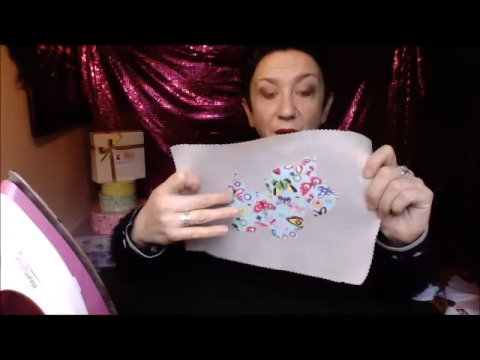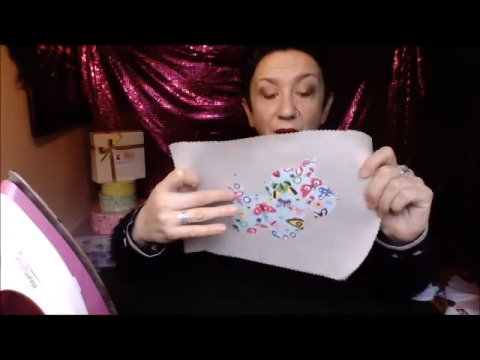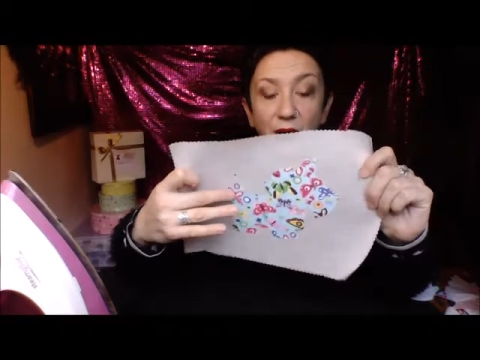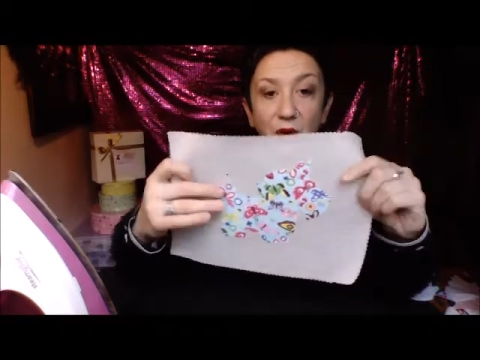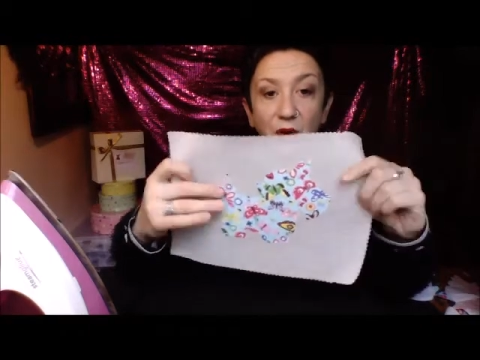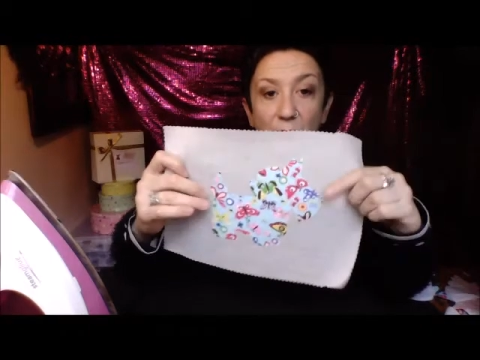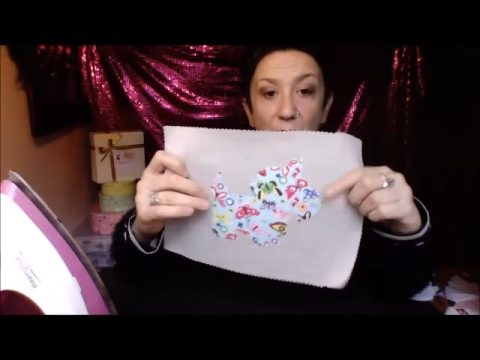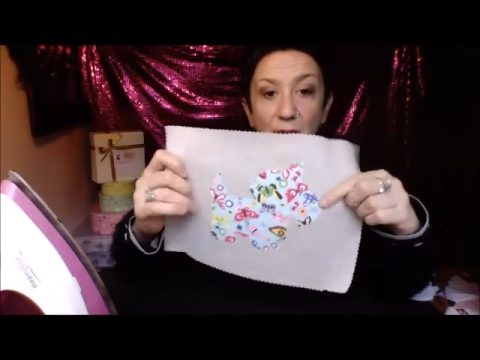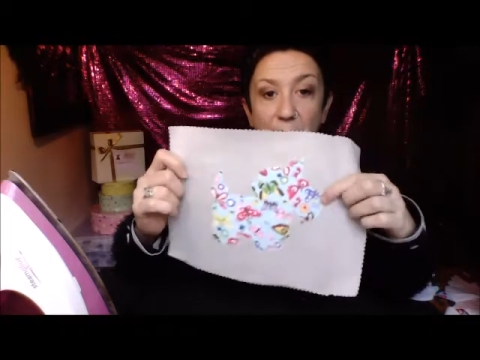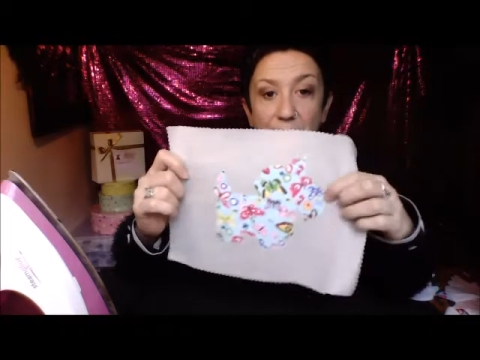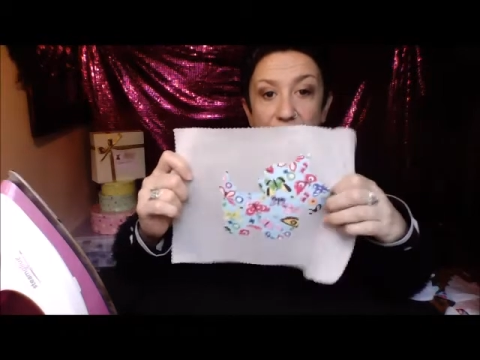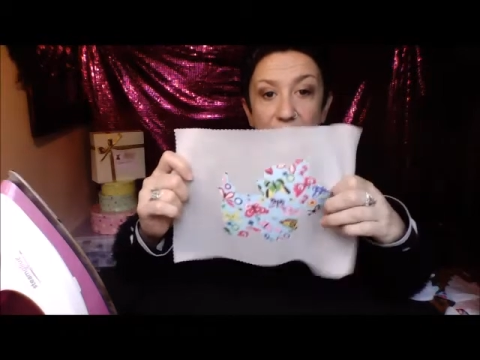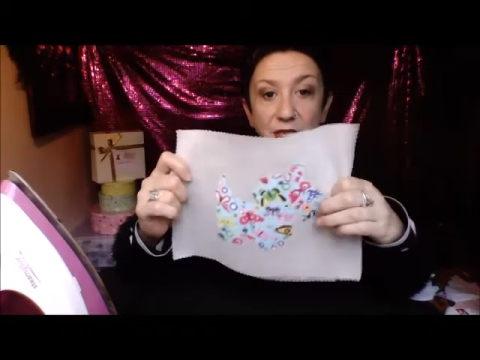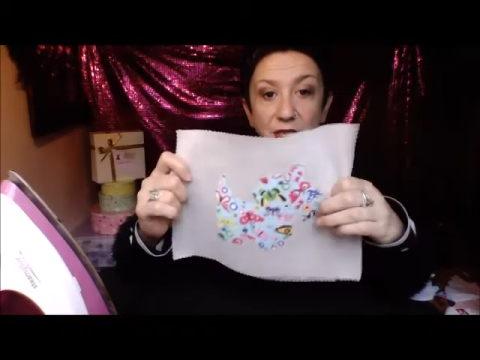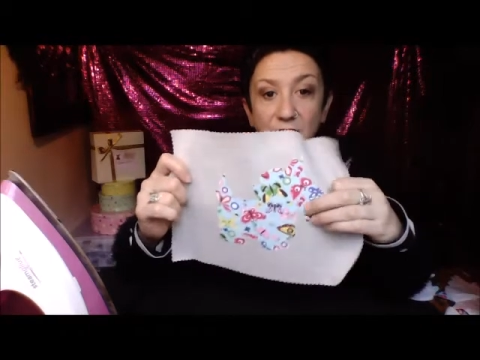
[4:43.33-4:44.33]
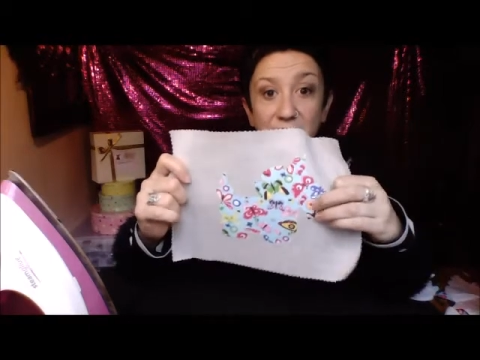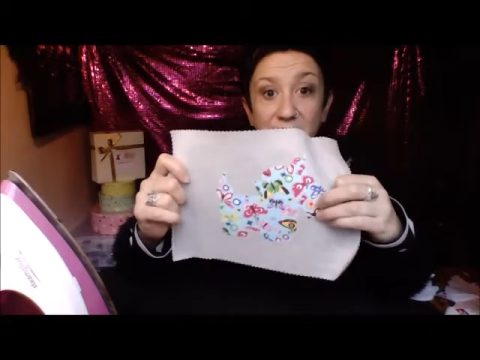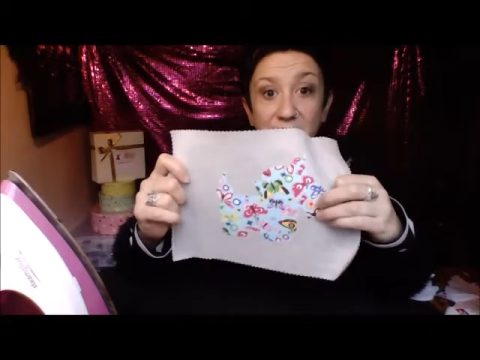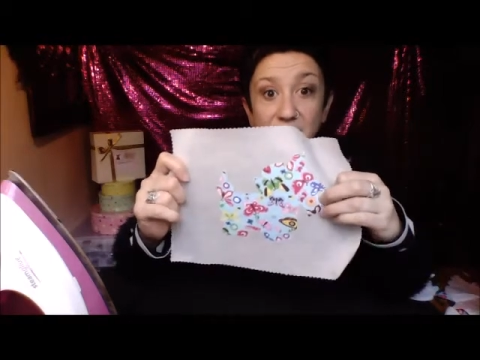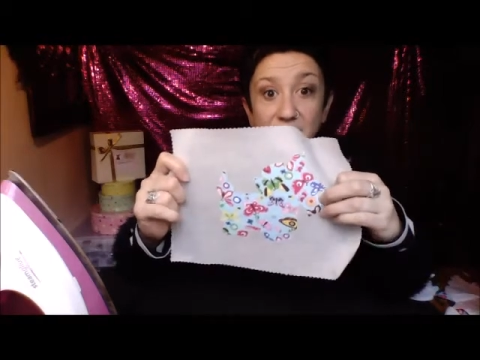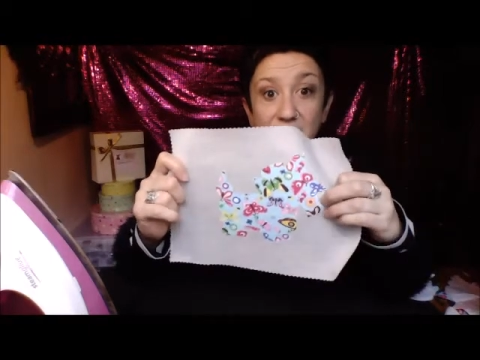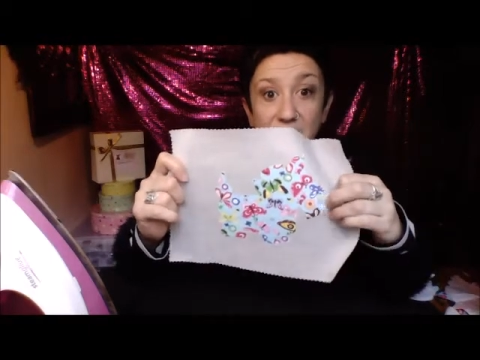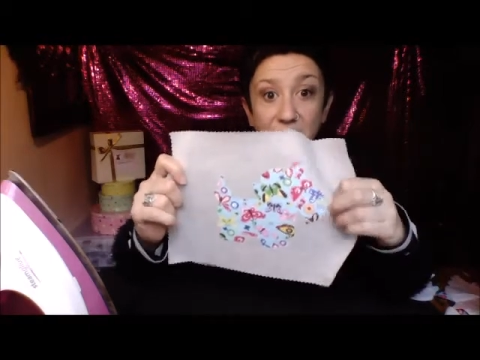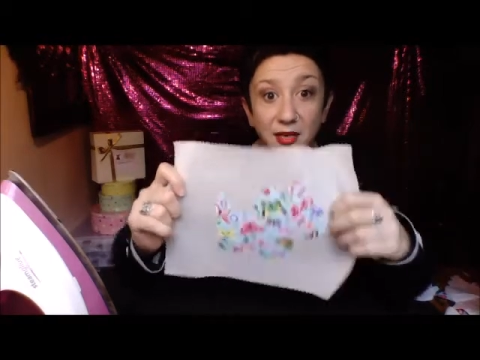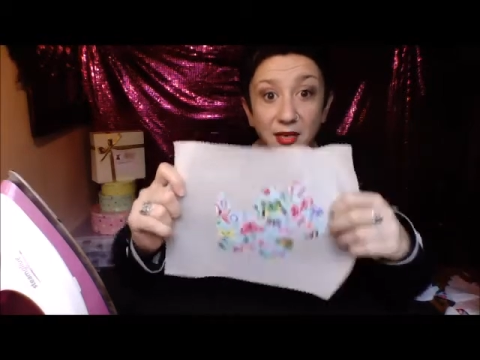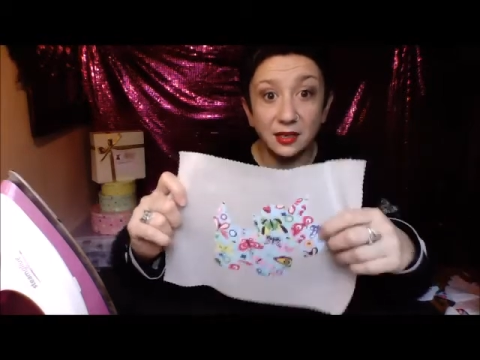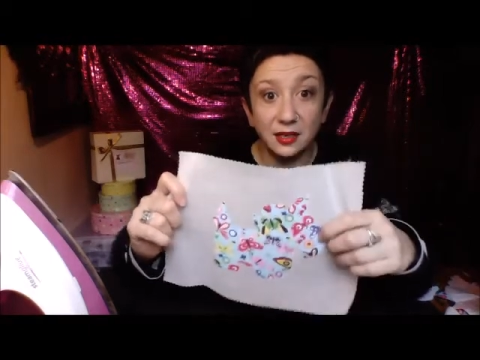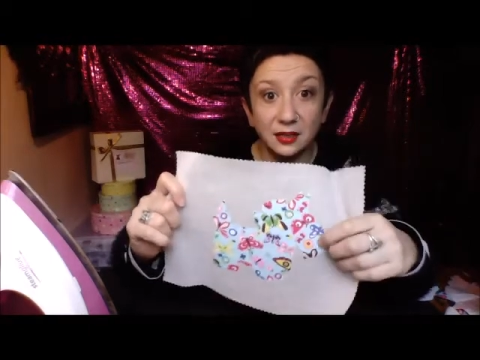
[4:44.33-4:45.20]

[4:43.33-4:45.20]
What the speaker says: I've got my picture stuck